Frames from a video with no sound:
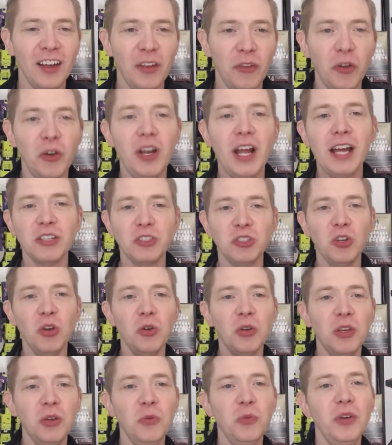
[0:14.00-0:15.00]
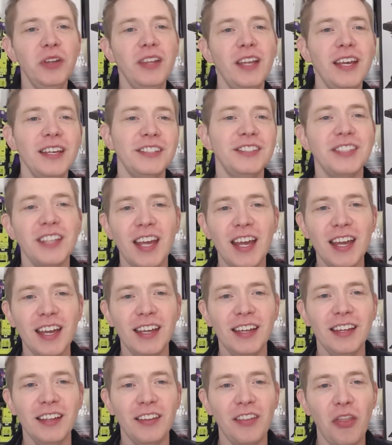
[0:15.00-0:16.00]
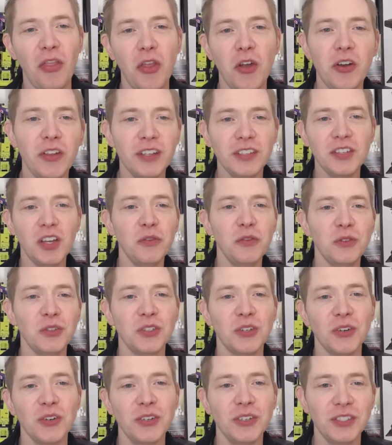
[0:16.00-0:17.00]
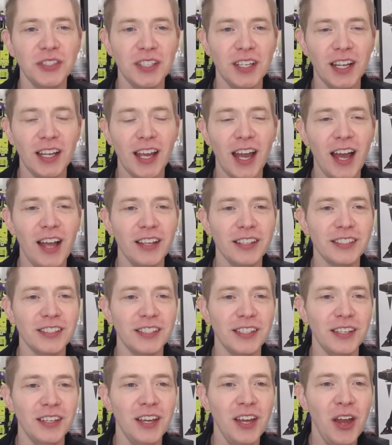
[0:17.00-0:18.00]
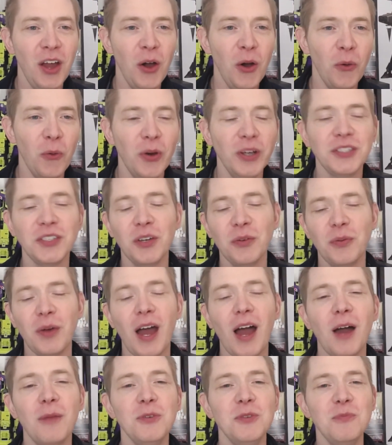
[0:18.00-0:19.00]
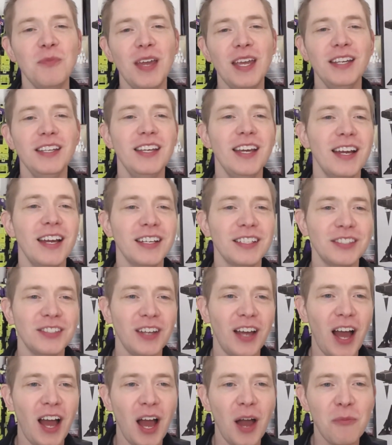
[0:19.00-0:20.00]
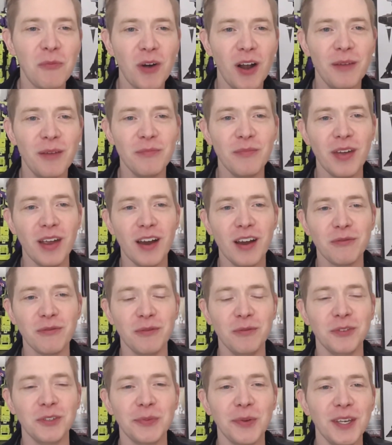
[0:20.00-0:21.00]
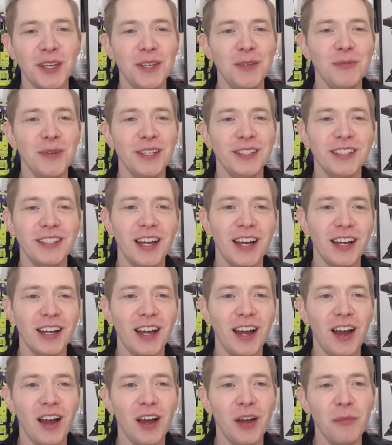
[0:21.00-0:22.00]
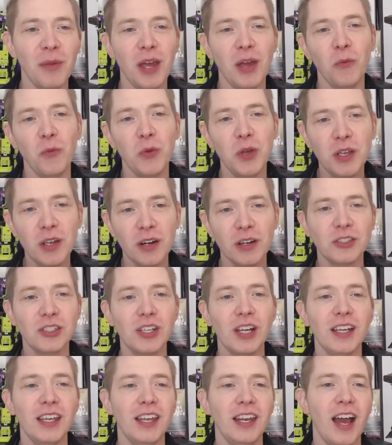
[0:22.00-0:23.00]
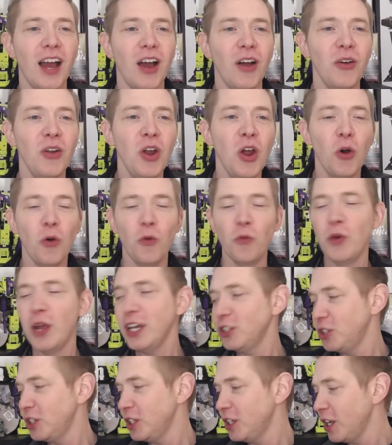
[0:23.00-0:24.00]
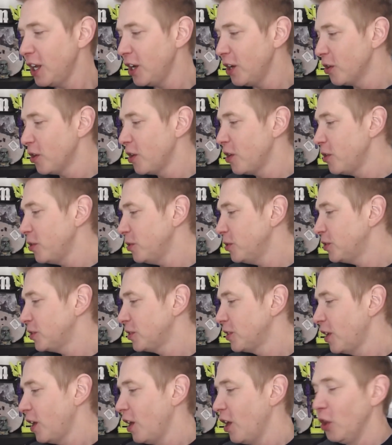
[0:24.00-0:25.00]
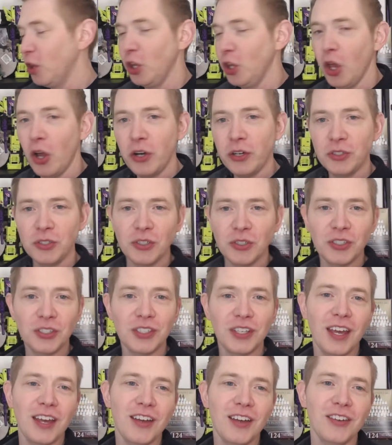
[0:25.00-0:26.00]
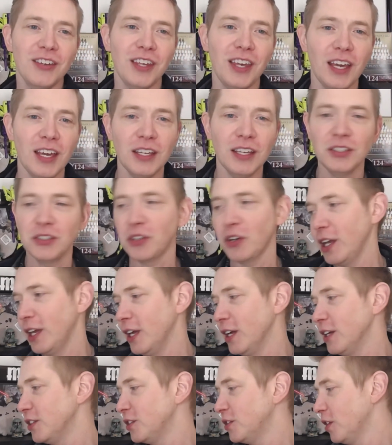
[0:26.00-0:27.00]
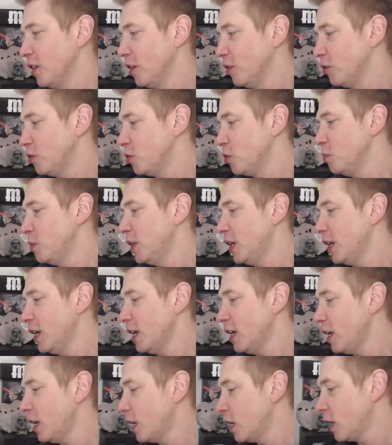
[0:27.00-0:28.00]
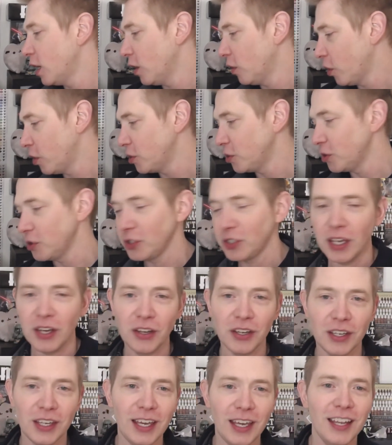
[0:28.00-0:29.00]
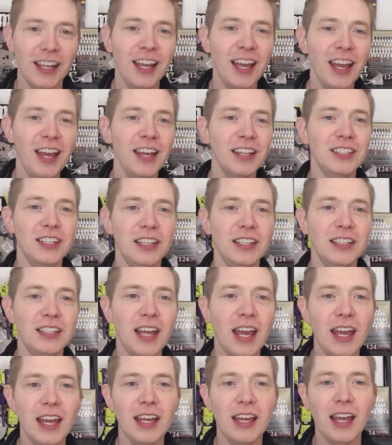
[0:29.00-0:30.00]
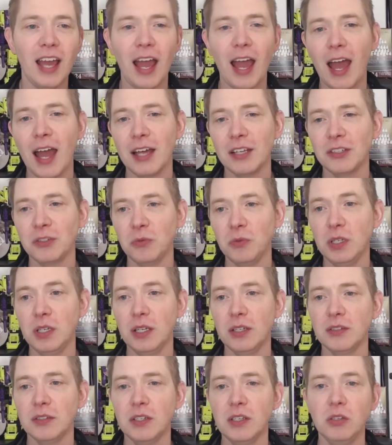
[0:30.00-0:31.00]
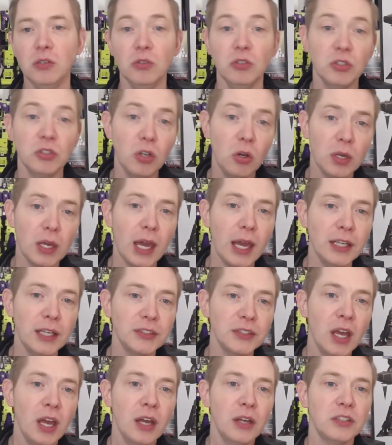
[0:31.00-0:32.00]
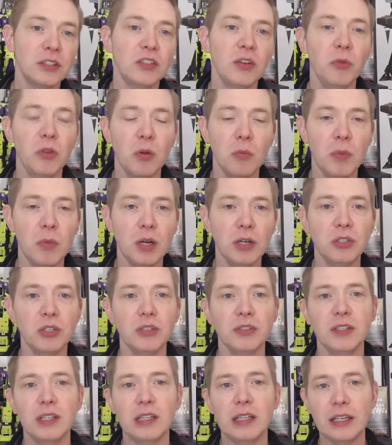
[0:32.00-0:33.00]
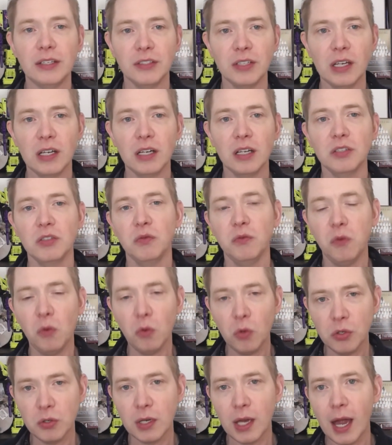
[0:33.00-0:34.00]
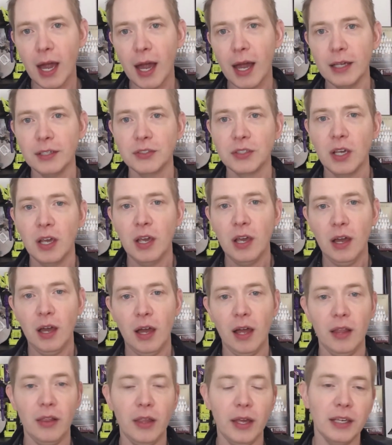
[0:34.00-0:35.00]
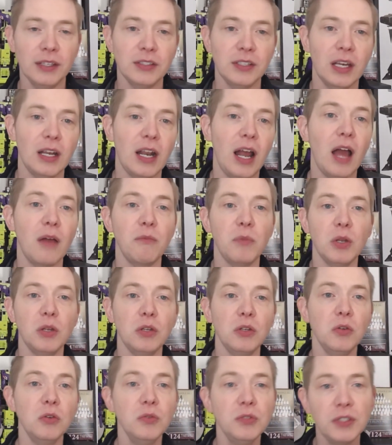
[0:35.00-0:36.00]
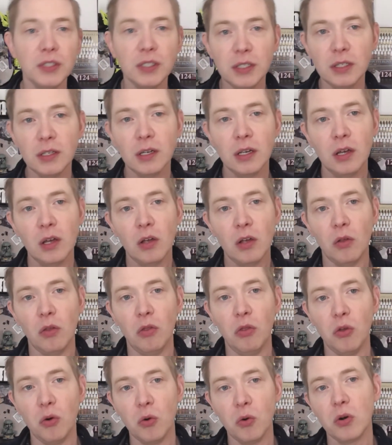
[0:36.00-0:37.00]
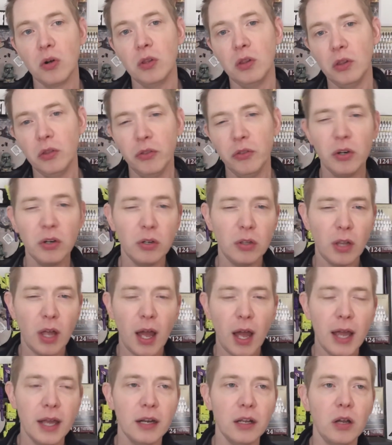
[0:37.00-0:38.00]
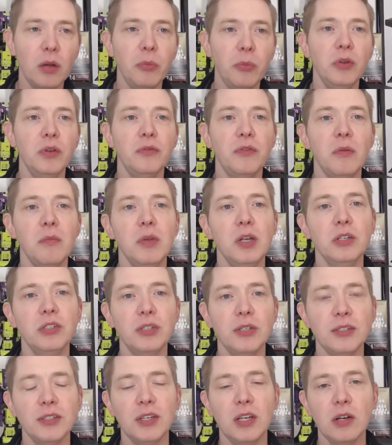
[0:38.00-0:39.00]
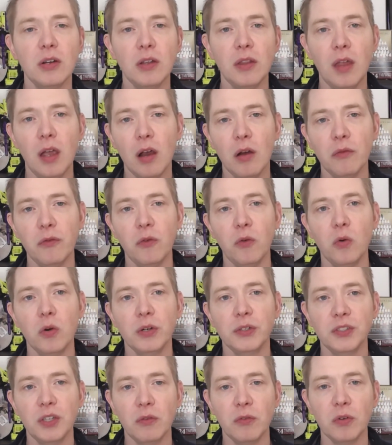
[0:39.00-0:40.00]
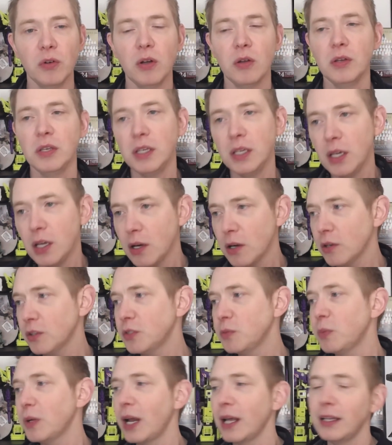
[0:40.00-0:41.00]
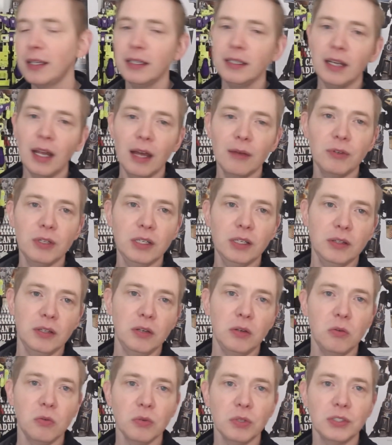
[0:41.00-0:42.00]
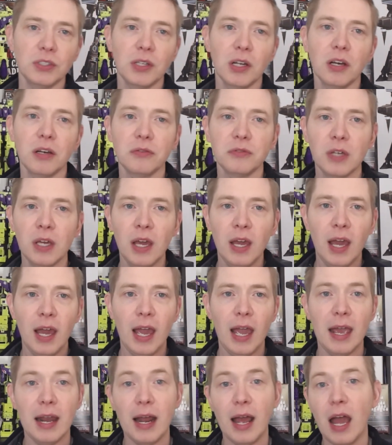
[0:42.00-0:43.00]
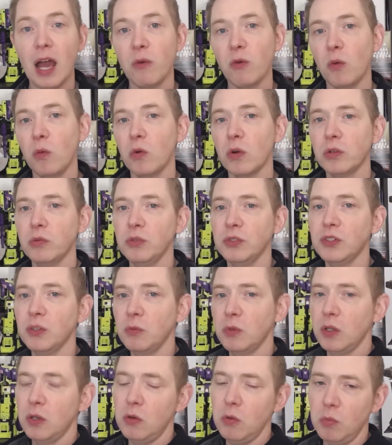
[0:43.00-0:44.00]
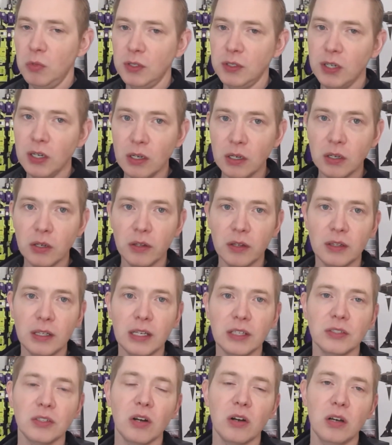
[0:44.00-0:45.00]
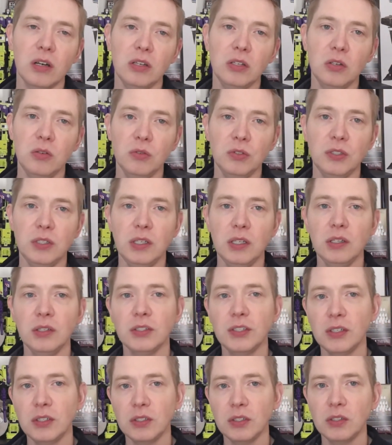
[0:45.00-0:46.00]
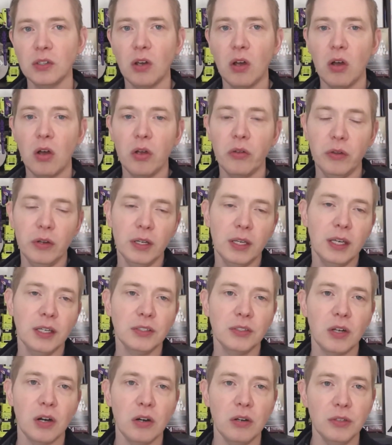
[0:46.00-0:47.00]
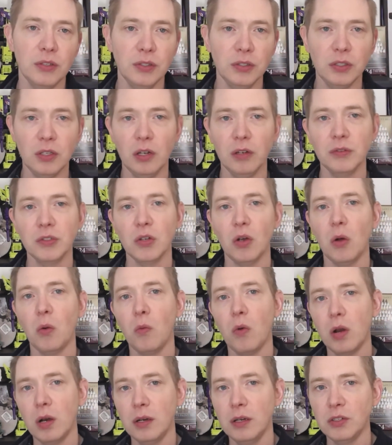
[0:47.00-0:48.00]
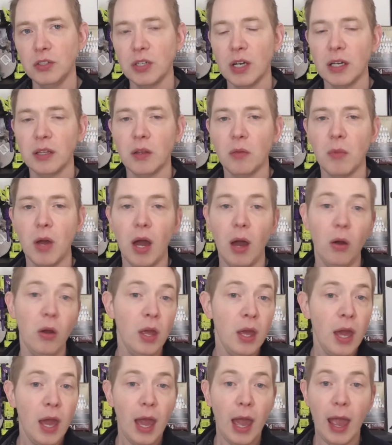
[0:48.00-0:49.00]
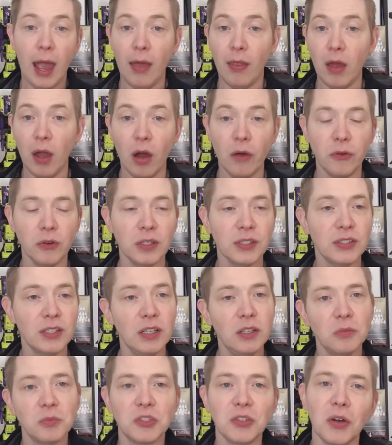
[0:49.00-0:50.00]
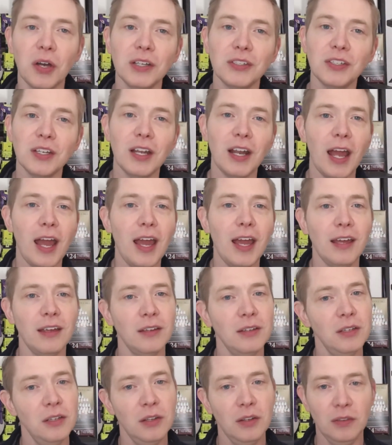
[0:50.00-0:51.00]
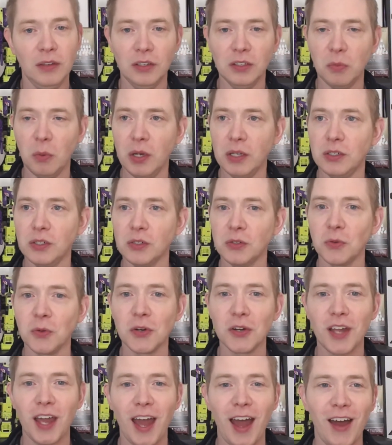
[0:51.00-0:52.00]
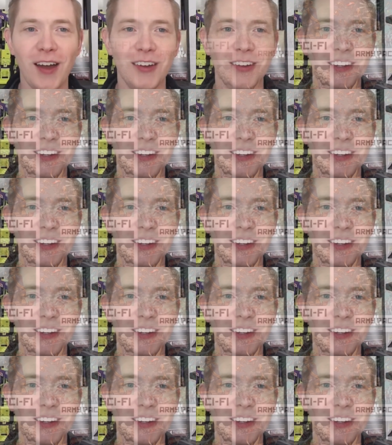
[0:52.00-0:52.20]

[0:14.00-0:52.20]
They're not joking when they say they're the toughest girls in the galaxy. What's up, hobby maniacs? I'm Rob Baer from SpikeyBits.com, and we are checking out Raging Heroes larger scale kits, or I guess uh, troop kit and a larger scale kit today as we continue to showcase some of their miniatures that they sent us for you guys. Uh, like I said, I've been using their, their line, a couple different miniatures here and there for several years, but I didn't have any of the newer stuff and I haven't worked with some of the new material that they started using since all their Kickstarters and stuff. So I wanted to check them out and they offered to send them. So I said, hey, this might just work out.